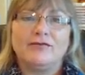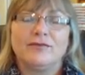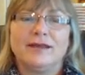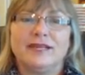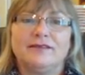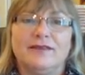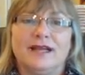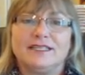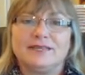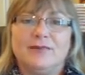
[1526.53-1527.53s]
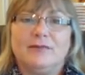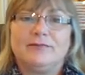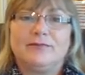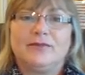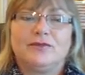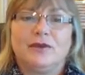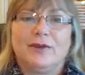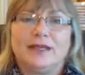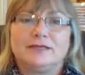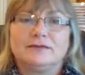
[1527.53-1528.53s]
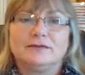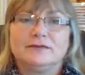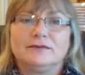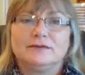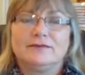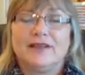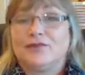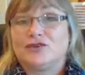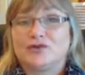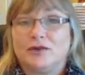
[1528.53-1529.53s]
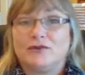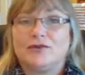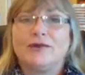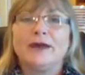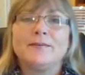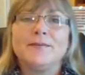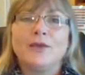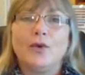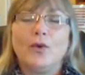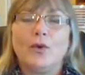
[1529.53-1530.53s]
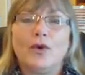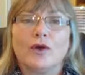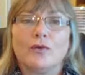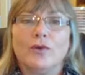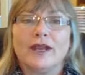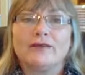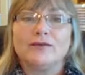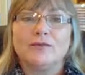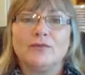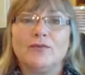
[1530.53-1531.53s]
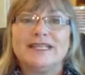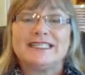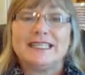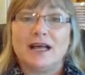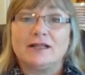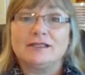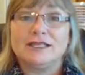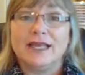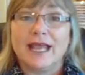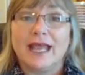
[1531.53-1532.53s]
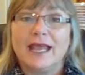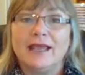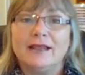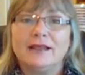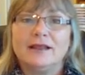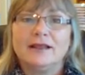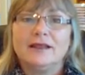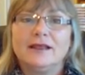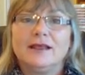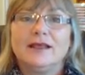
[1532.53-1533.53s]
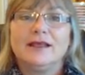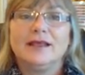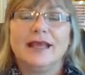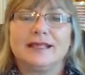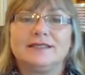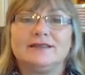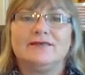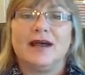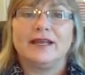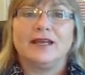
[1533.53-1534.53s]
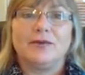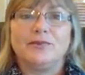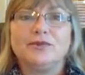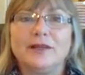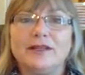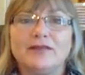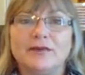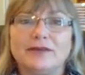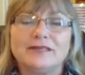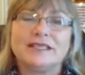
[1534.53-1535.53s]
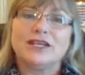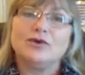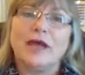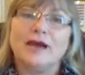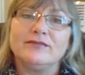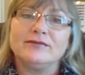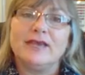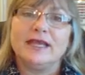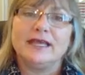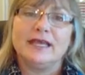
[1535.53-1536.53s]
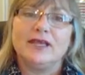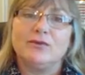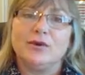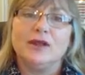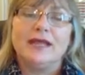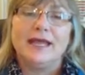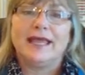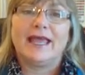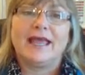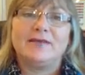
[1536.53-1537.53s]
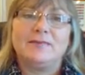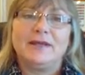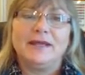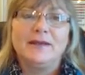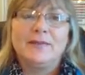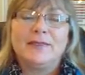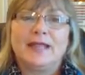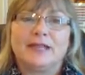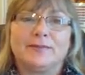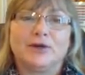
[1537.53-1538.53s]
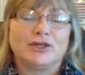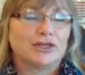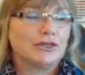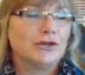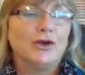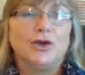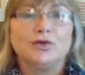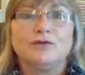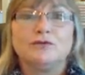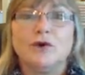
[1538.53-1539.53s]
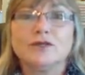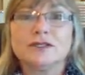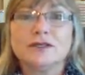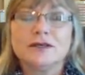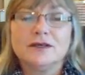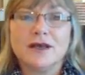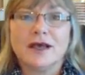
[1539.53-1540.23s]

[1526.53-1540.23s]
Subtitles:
everybody divides them up 3 ways, if there's 3 of you, right? Or whatever we sell today gets divided up between the 3 of us. Like, you have to make it equal. It can't be that the person who's most